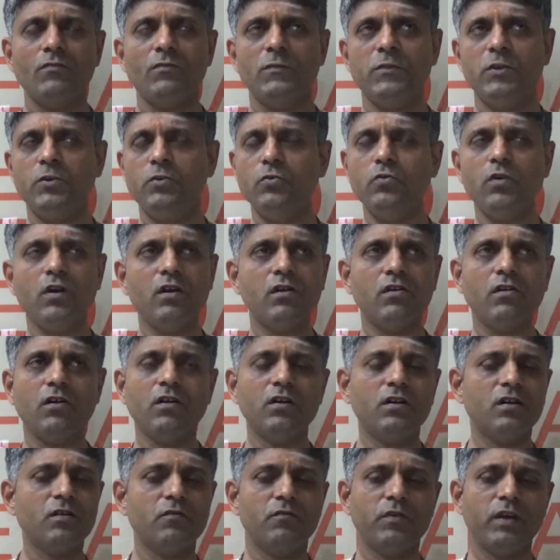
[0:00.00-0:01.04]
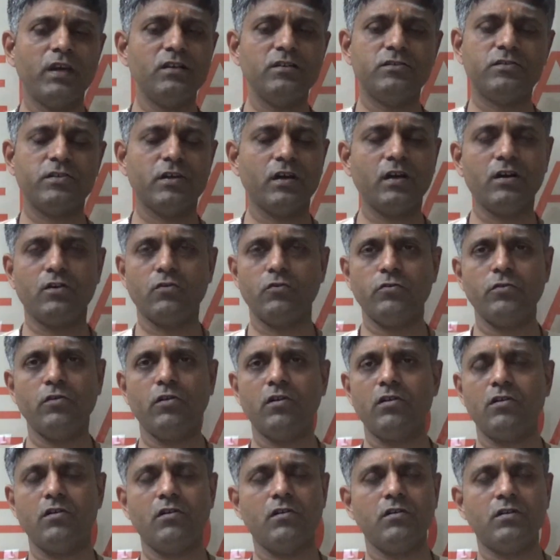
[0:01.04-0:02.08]
you are not a vain shadow, you
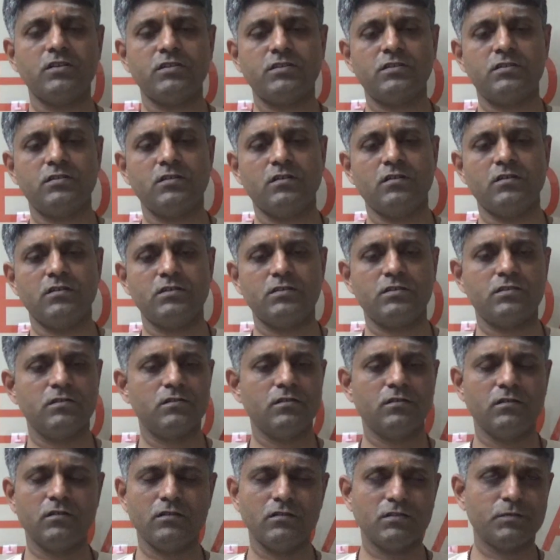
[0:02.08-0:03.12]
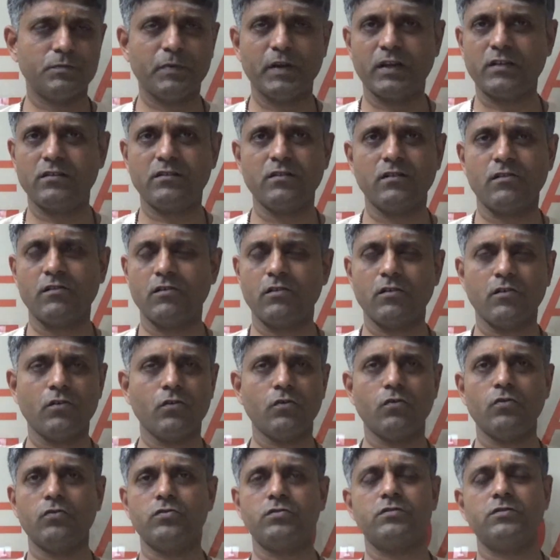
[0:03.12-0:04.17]
are not a spectre or a
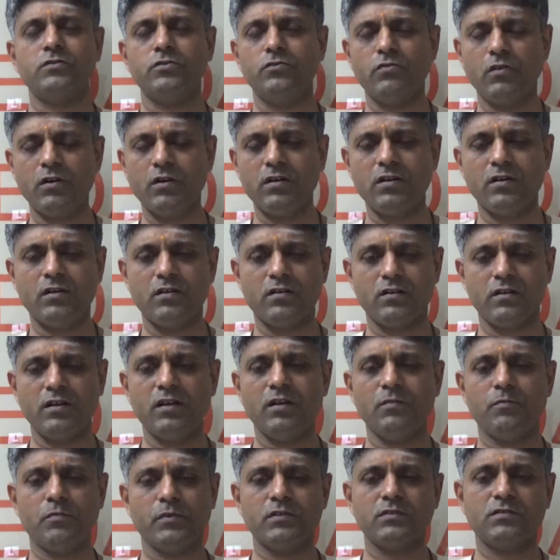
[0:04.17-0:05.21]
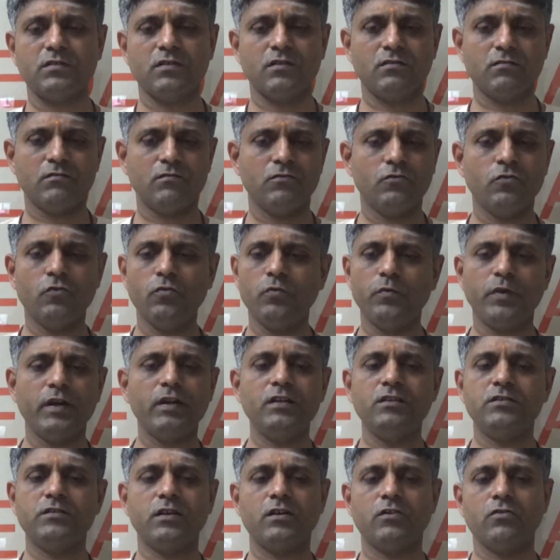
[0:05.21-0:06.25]
ghost, you are a real person, no
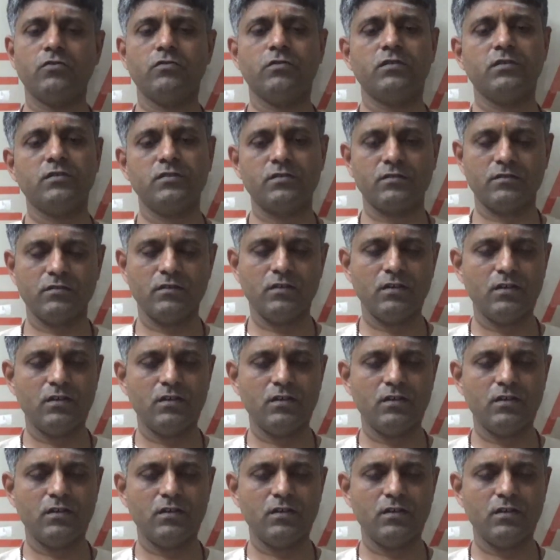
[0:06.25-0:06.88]
vain shadow this.